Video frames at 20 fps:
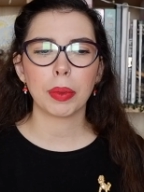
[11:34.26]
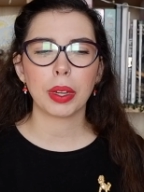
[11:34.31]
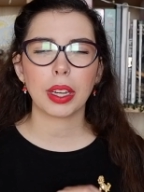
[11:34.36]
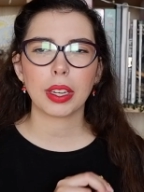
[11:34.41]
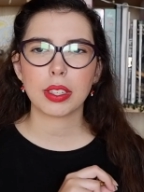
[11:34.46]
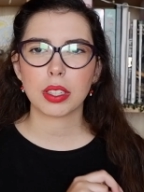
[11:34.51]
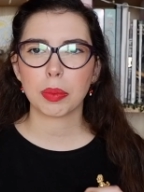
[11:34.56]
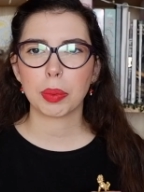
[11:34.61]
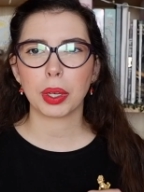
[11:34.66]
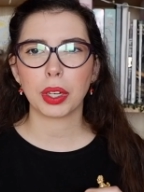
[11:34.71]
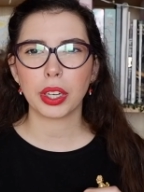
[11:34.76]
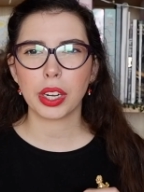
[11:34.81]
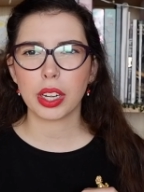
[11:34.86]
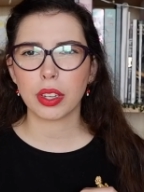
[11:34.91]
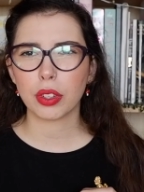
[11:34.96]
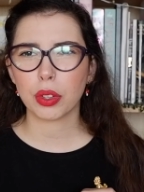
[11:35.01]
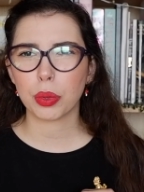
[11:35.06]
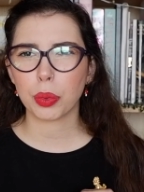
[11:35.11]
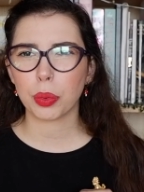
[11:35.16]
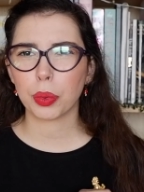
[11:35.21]

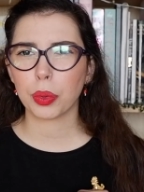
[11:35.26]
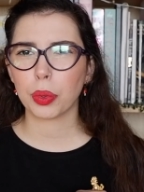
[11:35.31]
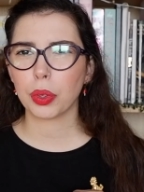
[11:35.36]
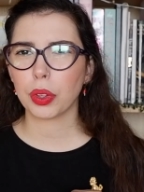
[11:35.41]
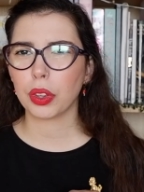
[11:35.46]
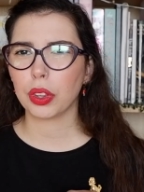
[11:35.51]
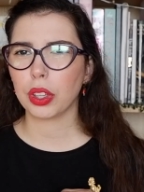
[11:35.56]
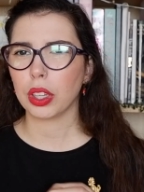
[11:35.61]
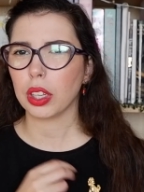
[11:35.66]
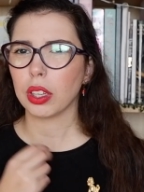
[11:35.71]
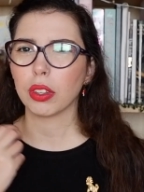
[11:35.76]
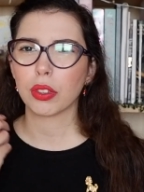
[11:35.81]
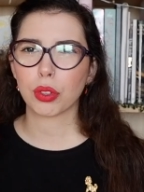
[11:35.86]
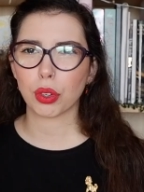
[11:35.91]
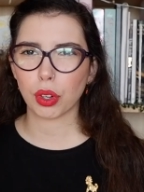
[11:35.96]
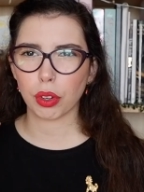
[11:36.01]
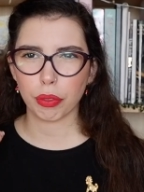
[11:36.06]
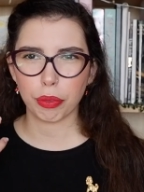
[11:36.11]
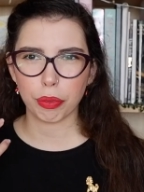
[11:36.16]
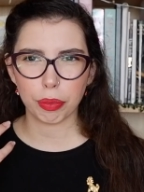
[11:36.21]
experience, the
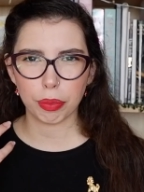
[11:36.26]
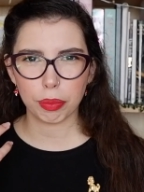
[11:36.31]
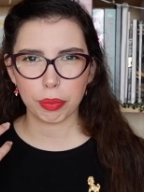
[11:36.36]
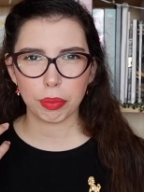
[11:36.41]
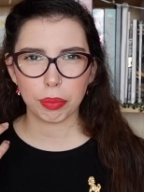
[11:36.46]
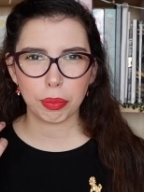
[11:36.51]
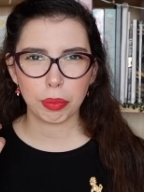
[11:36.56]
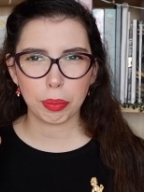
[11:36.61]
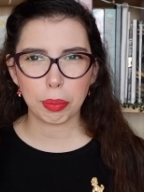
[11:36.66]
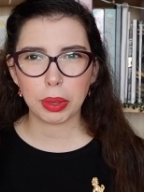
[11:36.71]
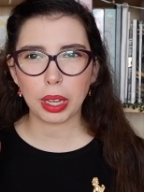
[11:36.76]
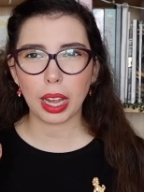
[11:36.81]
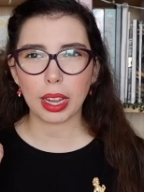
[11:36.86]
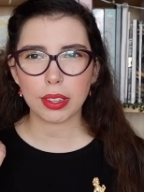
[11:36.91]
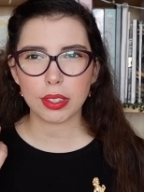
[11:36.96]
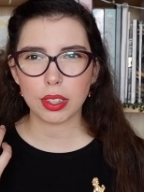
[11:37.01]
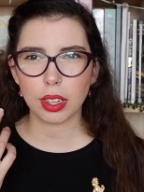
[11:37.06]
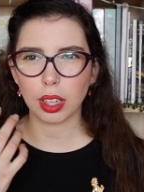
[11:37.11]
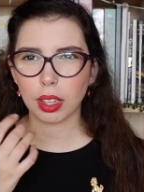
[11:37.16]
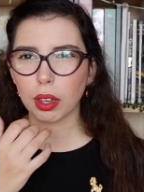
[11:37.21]
sort of
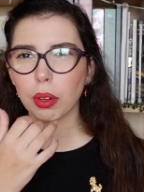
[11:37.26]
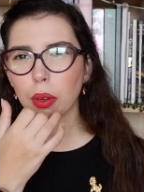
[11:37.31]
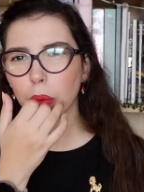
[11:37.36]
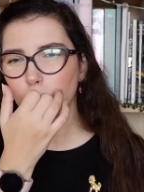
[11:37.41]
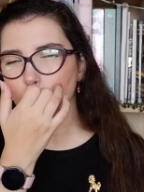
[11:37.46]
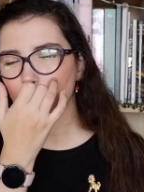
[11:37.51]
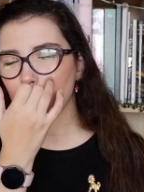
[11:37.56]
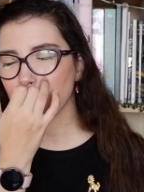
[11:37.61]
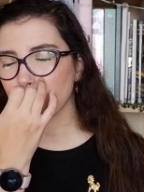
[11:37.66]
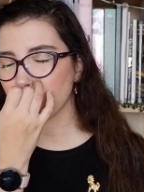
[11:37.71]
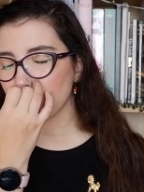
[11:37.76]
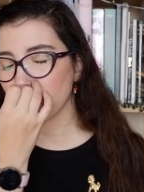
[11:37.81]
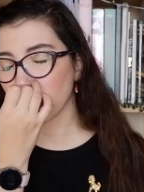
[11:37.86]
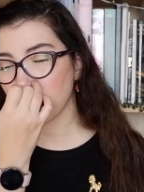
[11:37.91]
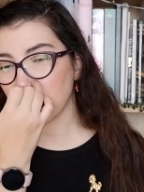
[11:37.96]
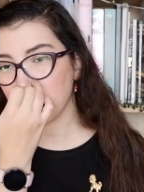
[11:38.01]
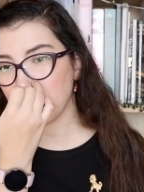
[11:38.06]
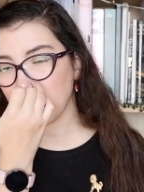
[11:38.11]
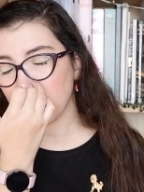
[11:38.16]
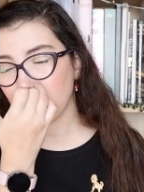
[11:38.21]
plastic ones,
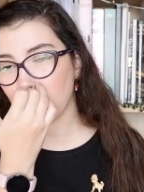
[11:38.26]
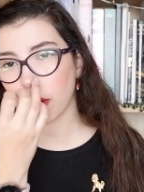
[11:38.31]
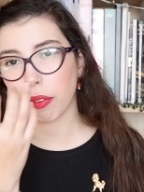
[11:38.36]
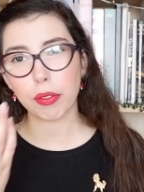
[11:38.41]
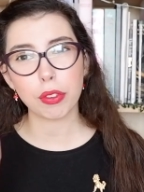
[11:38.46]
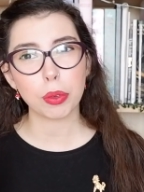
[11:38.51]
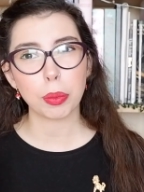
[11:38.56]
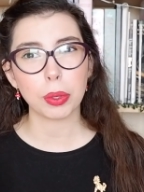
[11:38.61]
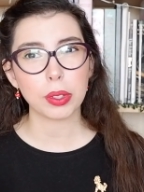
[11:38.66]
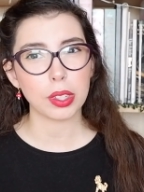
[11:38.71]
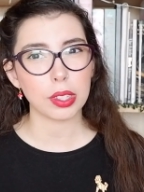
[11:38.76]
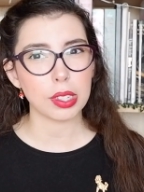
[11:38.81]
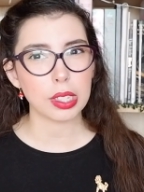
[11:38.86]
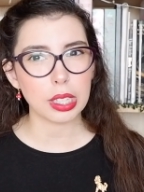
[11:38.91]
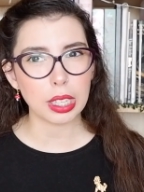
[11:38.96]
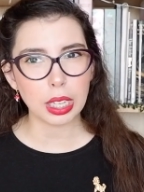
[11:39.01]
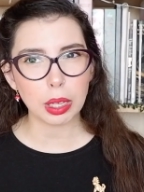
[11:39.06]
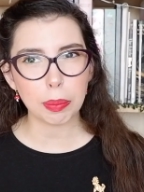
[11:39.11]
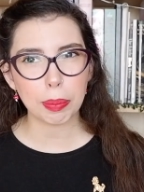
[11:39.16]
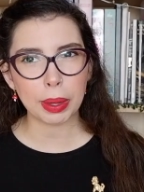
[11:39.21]
would be comfortable to
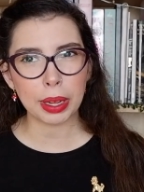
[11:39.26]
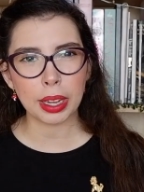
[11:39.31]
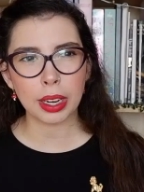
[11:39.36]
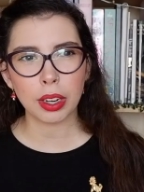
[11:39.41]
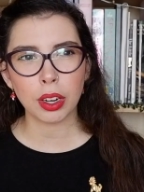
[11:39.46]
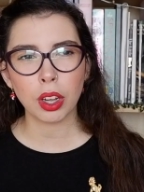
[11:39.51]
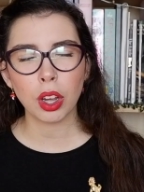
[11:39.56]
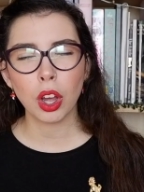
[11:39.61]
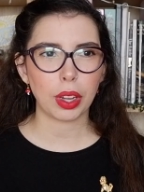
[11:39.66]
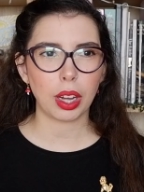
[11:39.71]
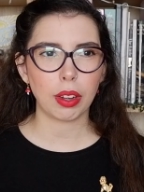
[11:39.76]
sleep in.